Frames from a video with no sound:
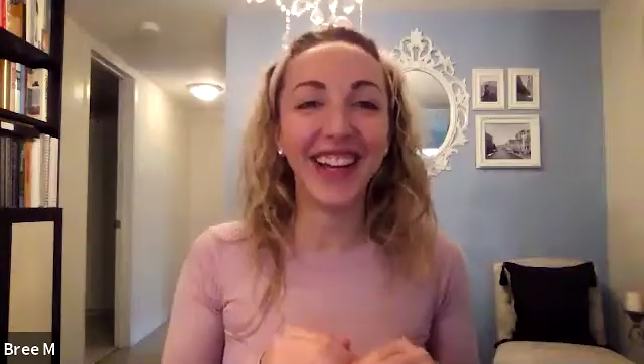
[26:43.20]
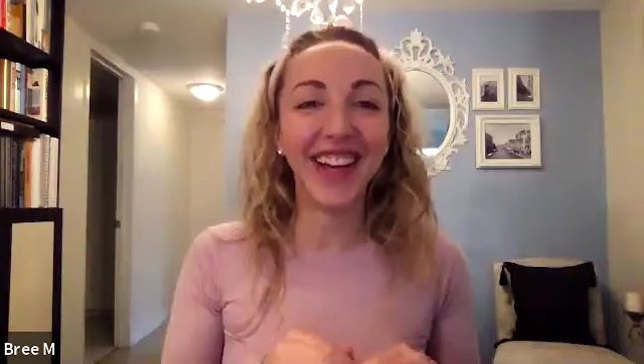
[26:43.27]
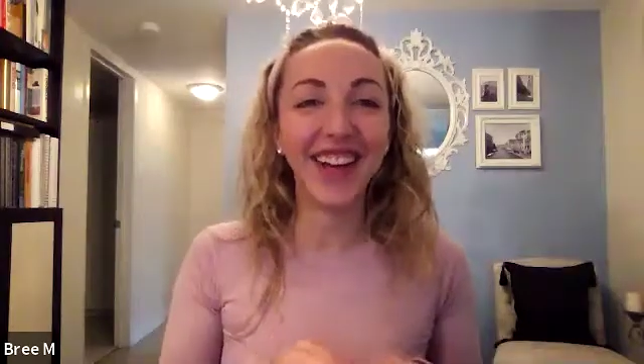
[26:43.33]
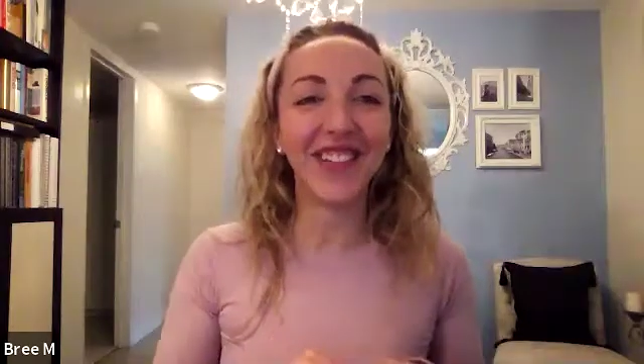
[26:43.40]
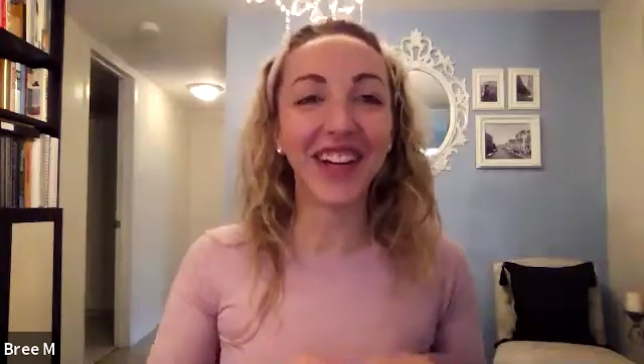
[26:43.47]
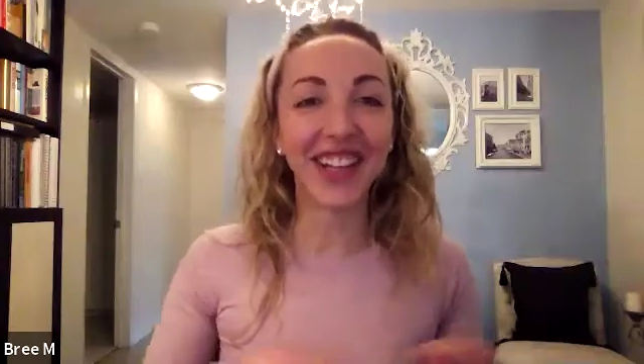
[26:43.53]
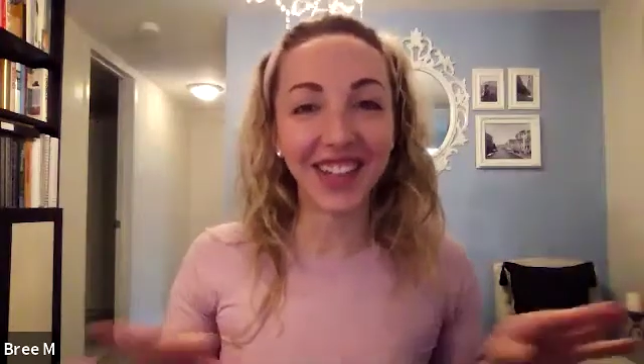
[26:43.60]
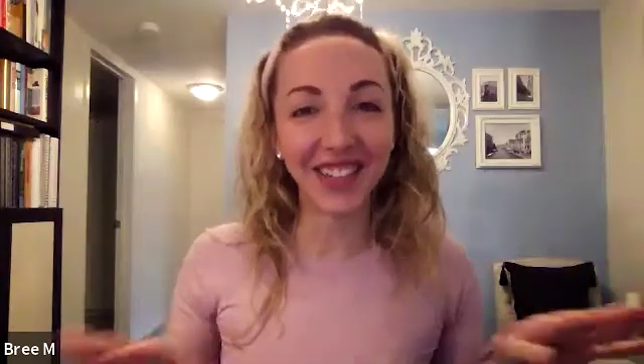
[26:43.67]

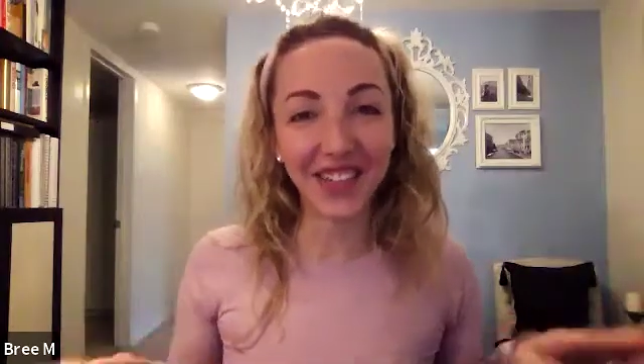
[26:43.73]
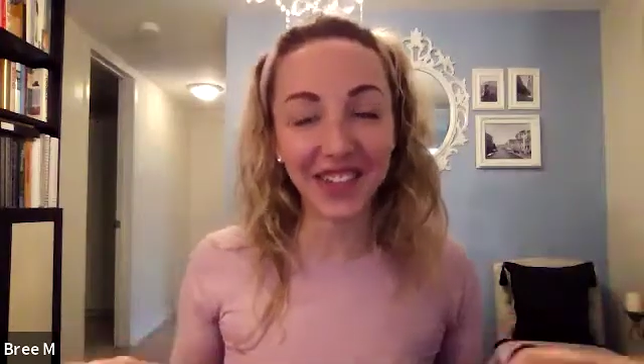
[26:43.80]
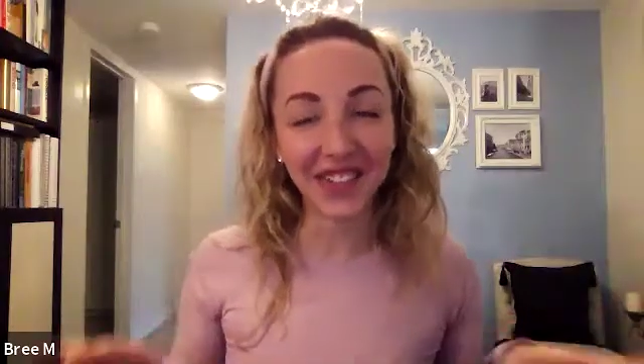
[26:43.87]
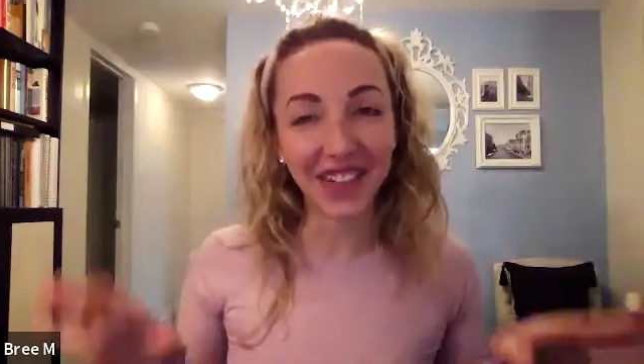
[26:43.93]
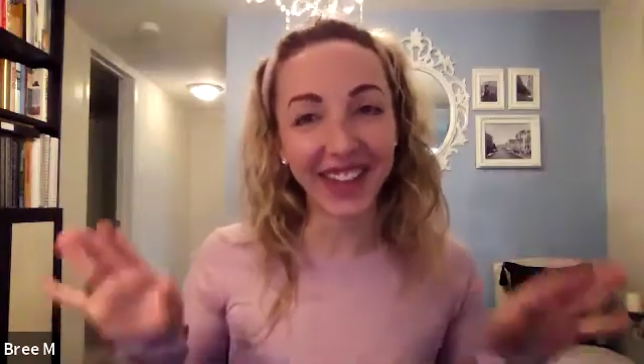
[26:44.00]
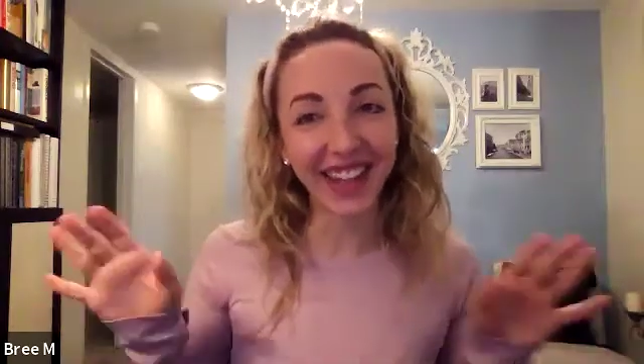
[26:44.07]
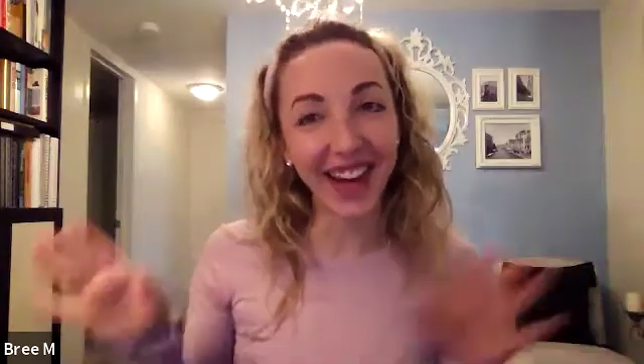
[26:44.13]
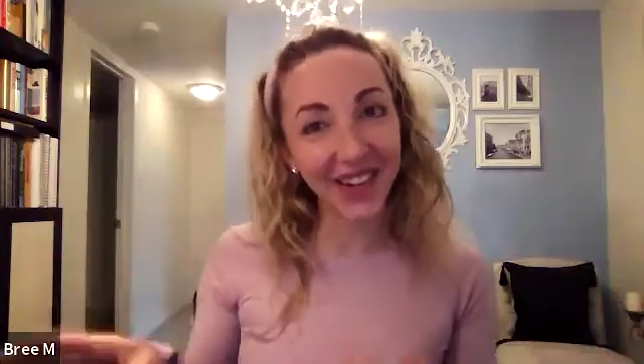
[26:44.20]
but even
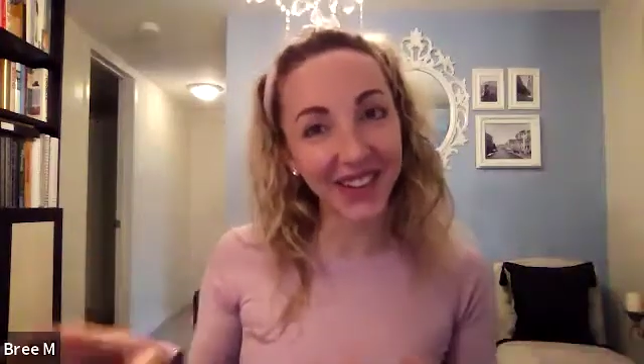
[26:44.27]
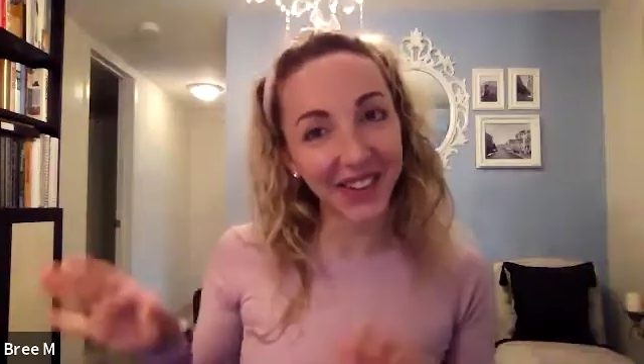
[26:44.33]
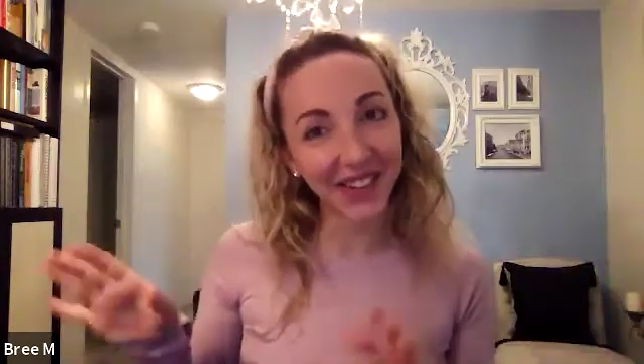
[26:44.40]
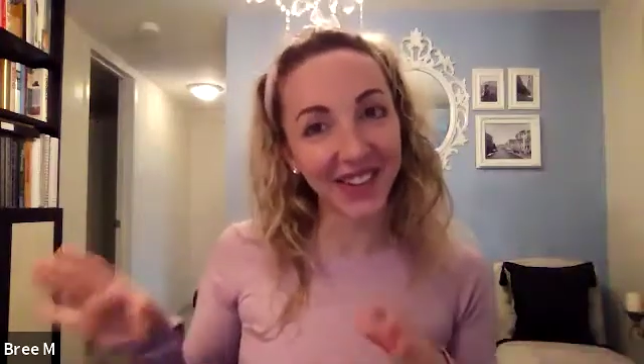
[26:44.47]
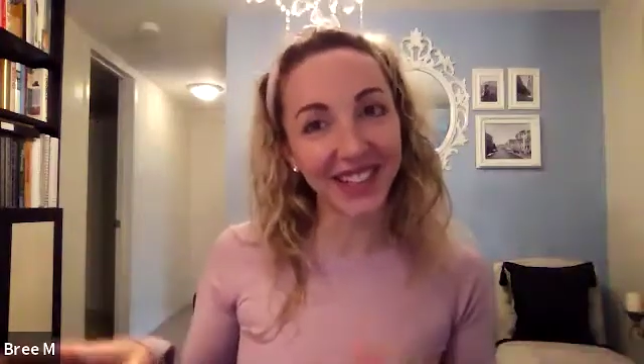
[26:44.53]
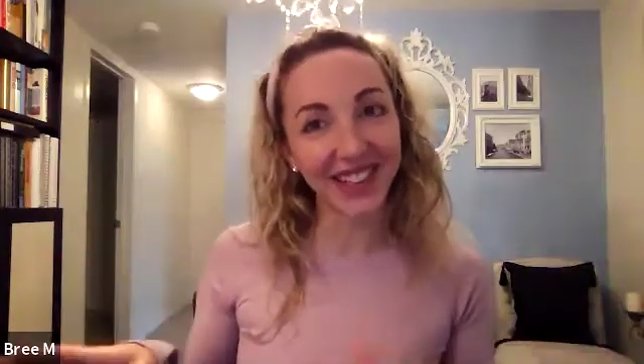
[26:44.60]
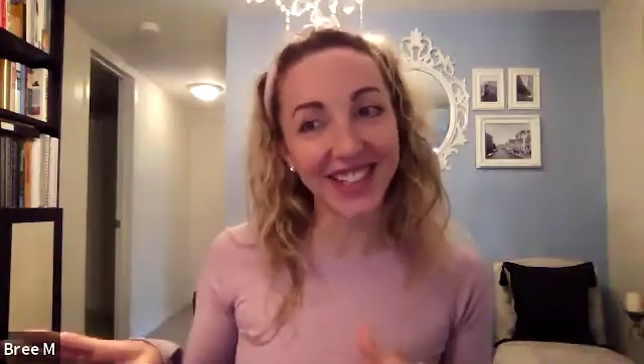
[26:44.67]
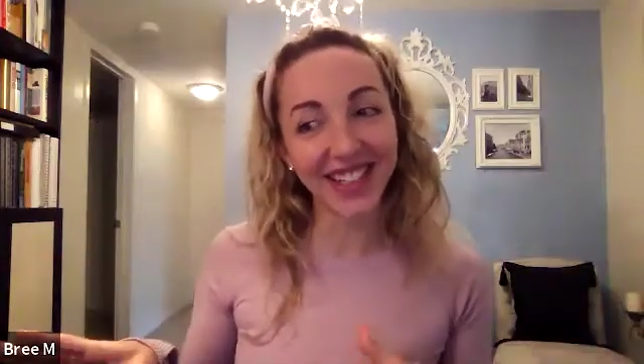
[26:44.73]
without
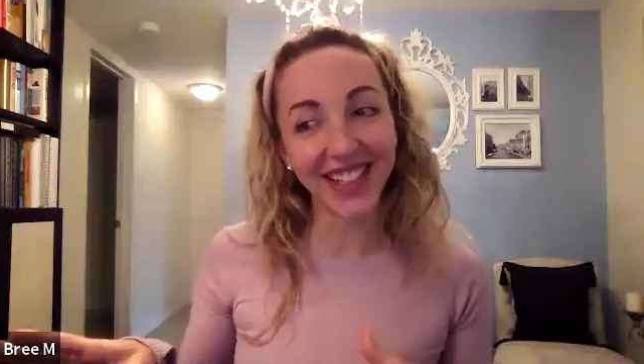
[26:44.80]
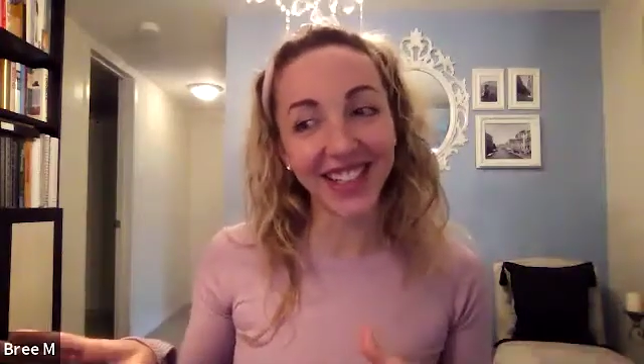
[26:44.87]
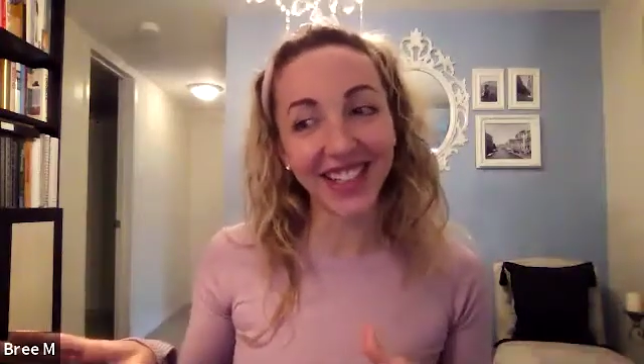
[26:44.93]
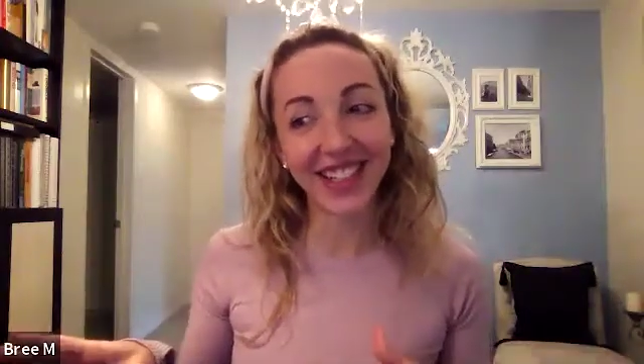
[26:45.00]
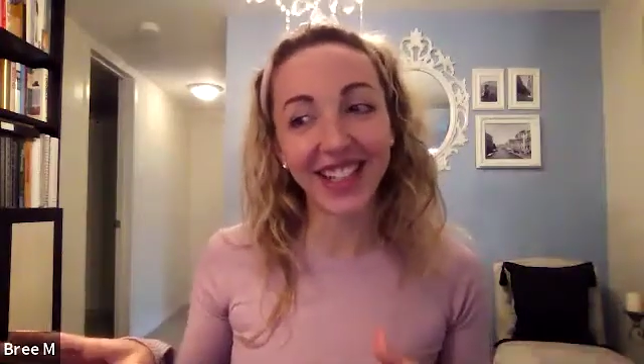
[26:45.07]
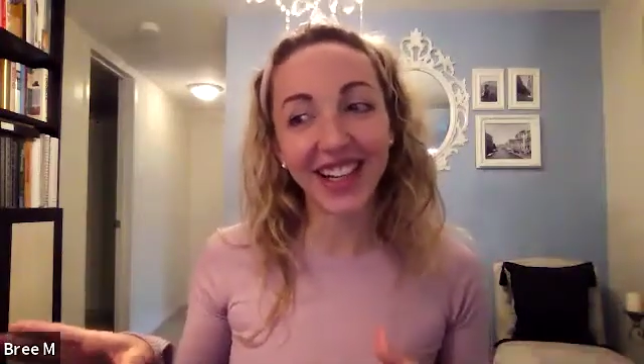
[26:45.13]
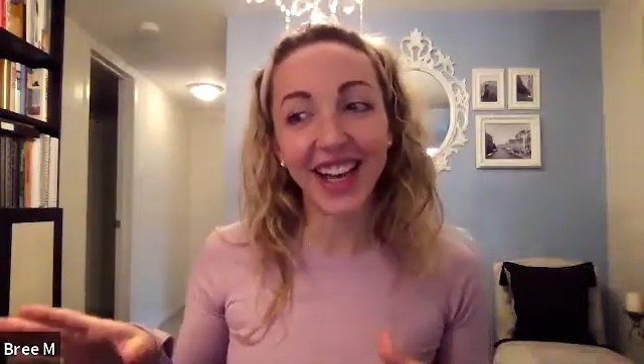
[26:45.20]
quarantine,